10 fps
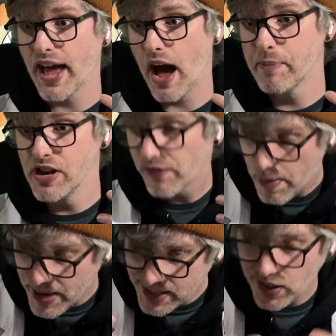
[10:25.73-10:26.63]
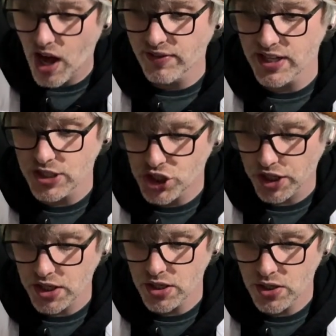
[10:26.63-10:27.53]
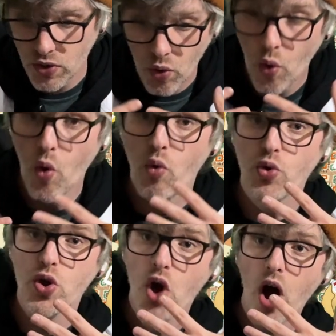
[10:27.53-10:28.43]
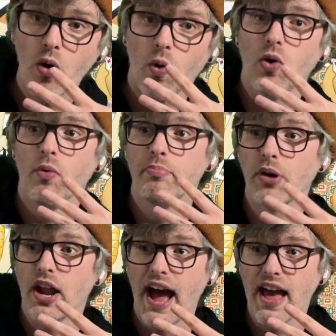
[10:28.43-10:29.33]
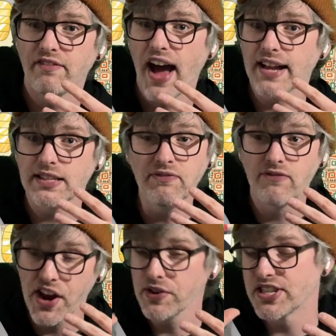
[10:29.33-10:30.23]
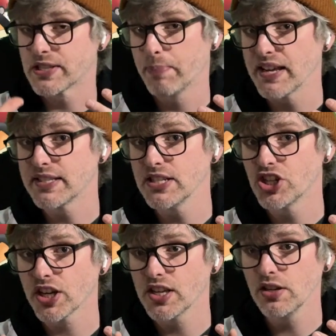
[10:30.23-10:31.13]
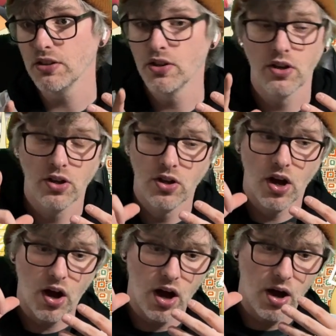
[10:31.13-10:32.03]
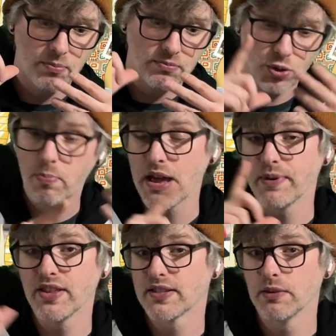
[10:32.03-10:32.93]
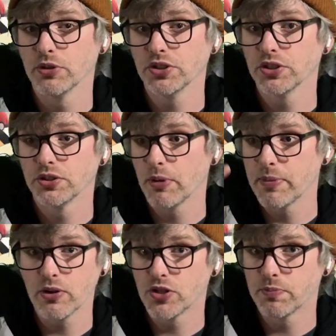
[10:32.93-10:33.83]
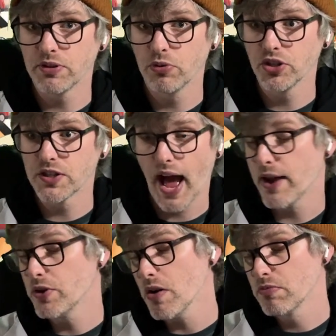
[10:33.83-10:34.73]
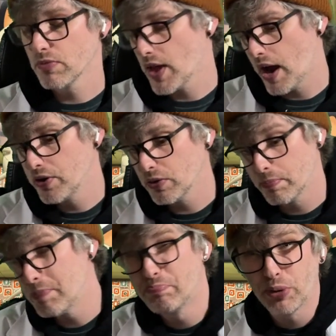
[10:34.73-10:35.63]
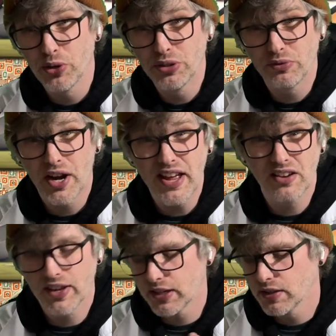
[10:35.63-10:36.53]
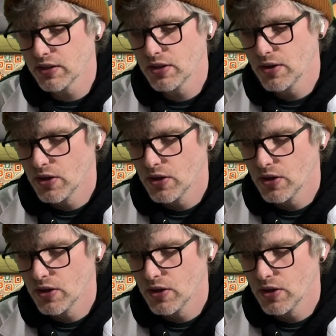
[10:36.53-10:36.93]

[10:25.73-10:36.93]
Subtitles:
what would happen if I mix lava and chicken? No, but I have had some very spicy chicken. So maybe the similar, maybe it would just be really, I don't know. I don't know. Be burnt, right? Like